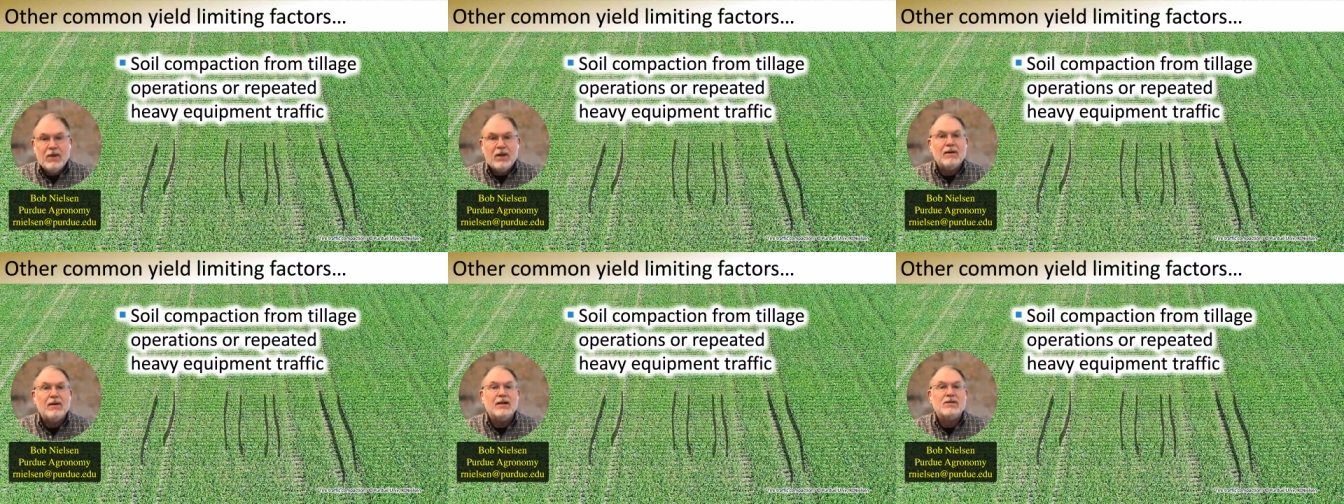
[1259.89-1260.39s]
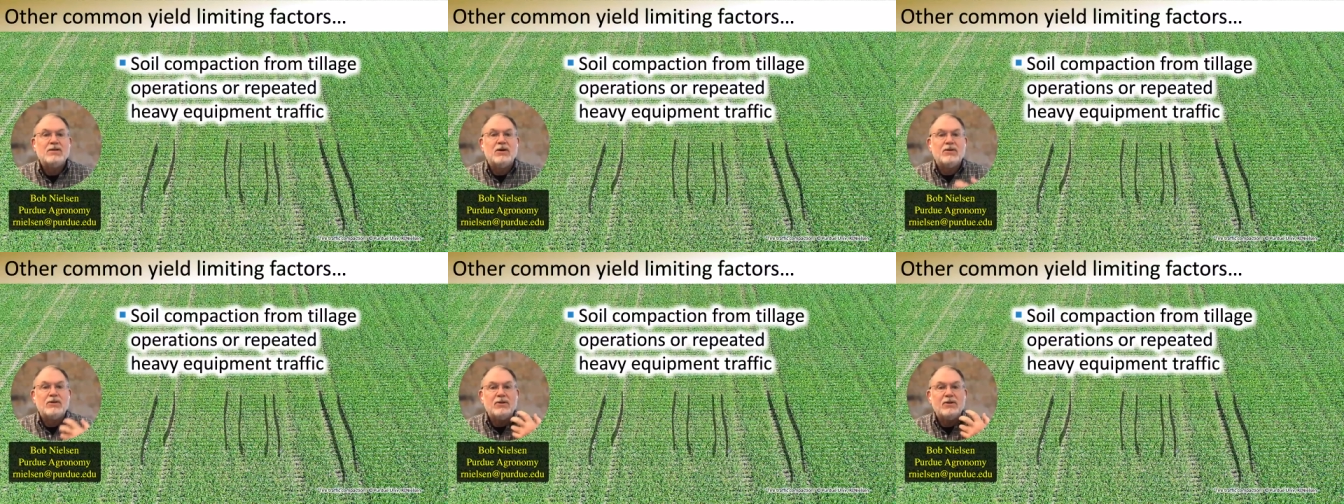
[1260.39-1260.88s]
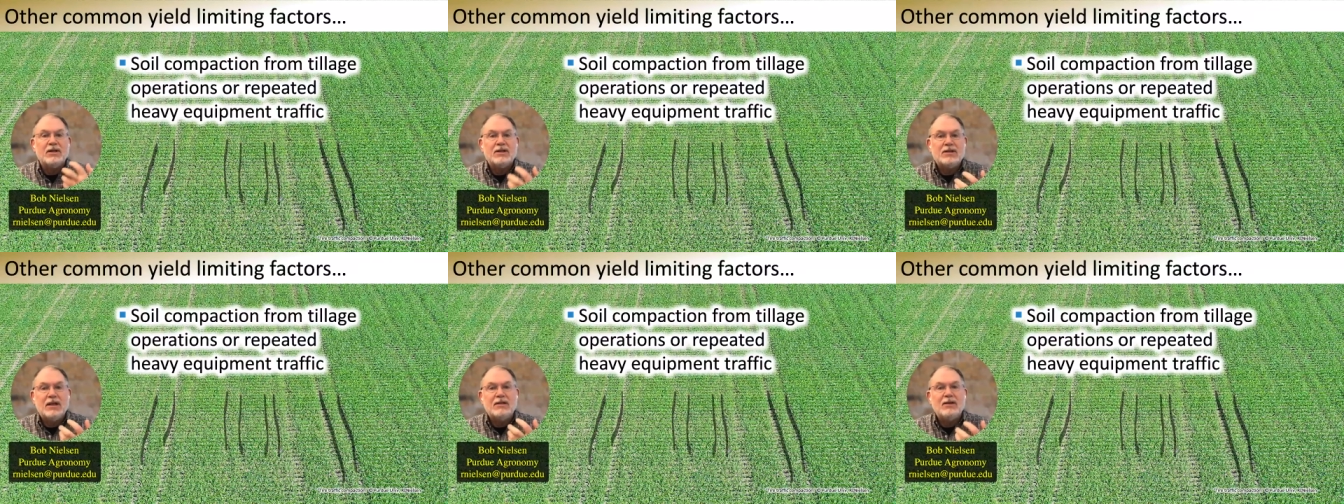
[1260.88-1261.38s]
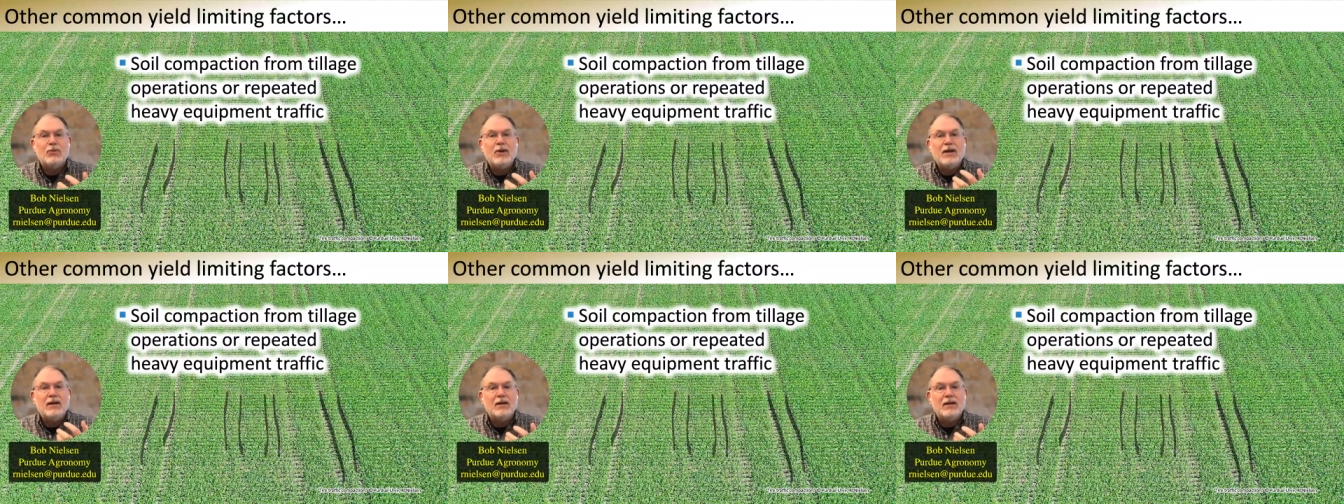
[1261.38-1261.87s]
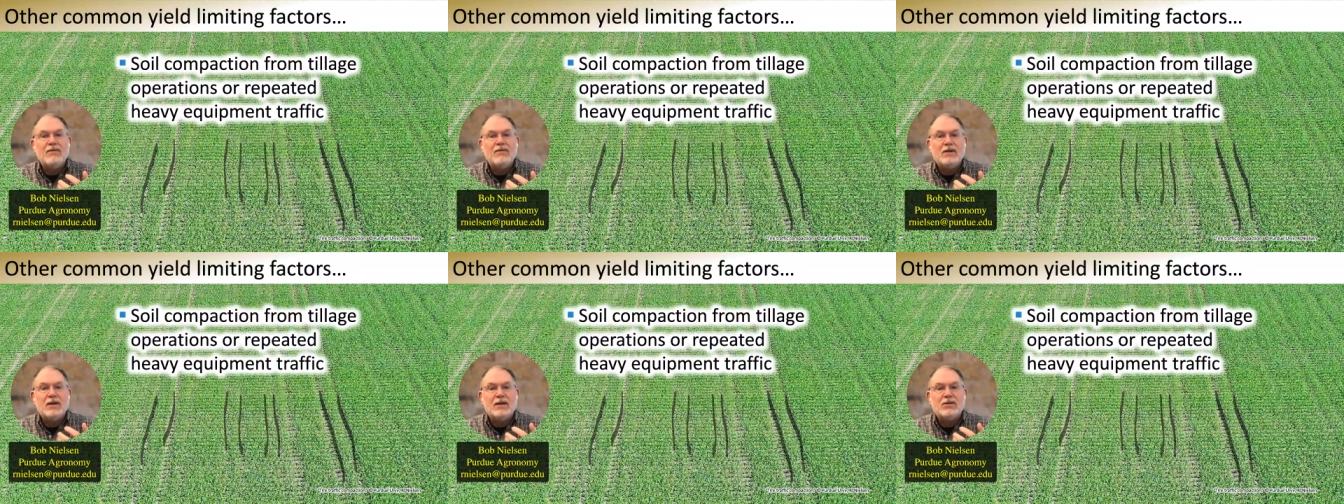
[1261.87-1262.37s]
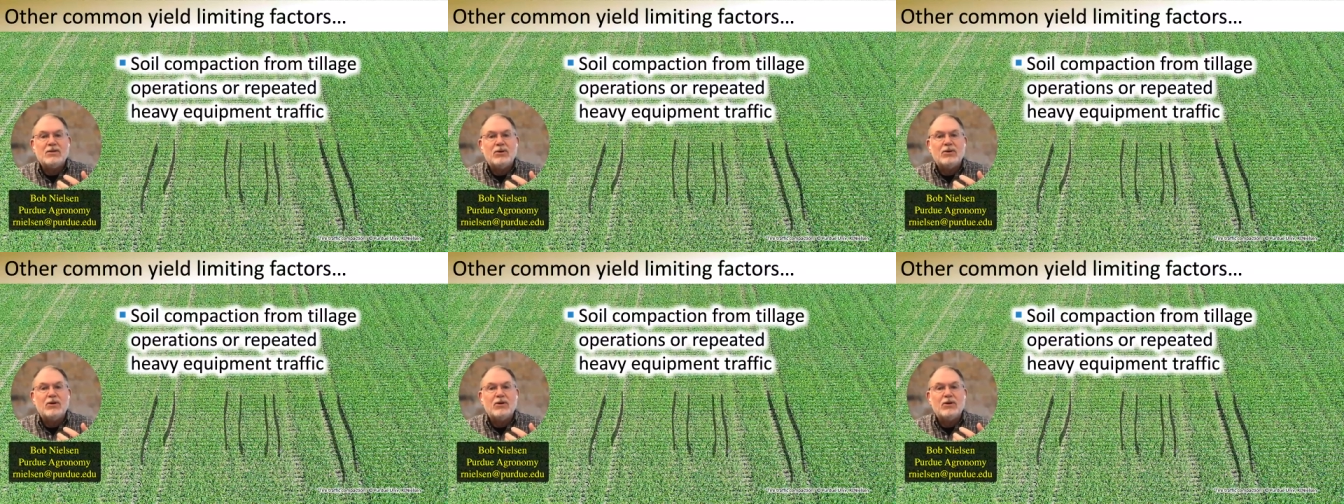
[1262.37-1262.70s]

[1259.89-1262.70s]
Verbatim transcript: All right, so to the extent that we can alleviate soil